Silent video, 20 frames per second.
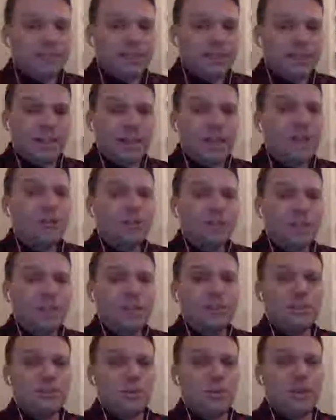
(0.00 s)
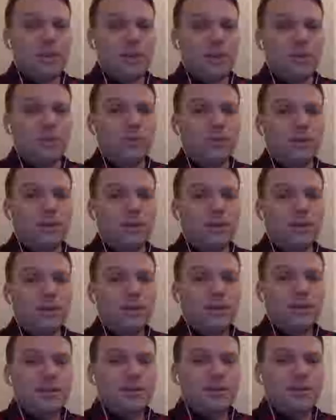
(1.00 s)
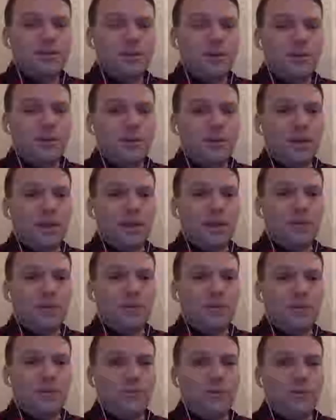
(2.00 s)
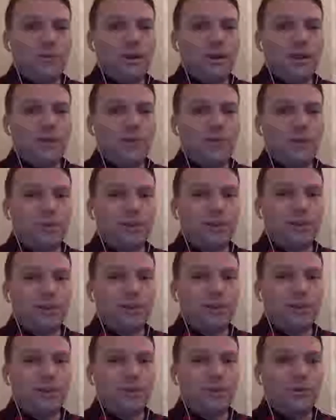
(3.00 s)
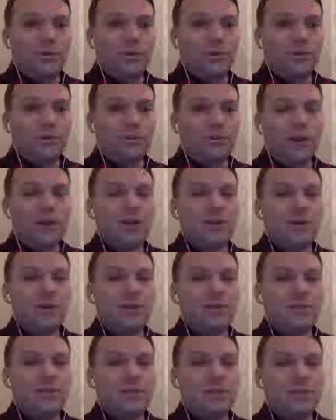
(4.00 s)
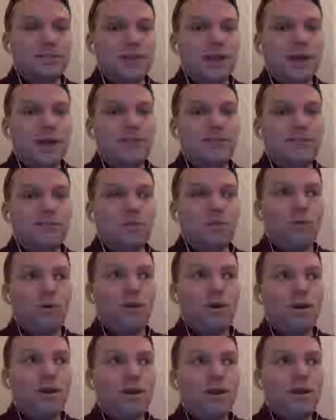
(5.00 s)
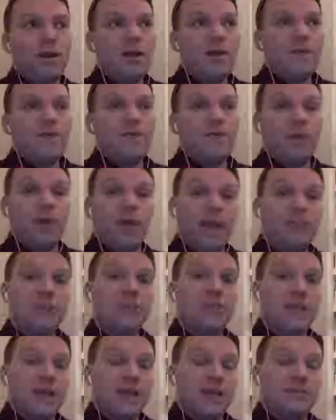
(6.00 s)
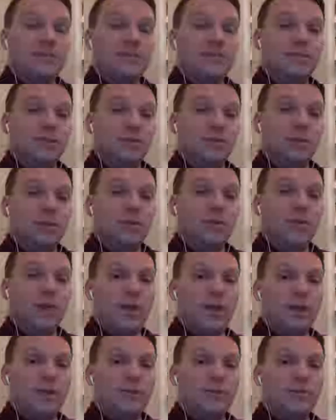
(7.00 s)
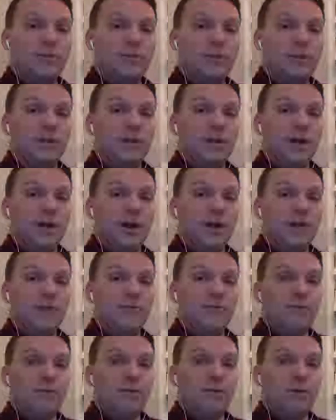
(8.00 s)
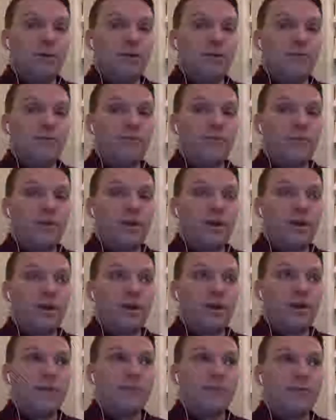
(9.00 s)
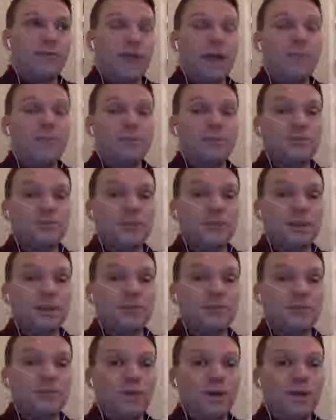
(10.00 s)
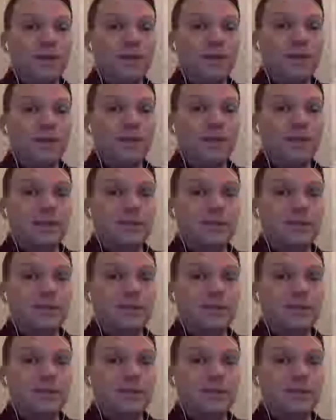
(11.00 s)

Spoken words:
That all changes when we get older. So if we're trying to go off and design for edge cases is really quite useful for that perspective as well, and that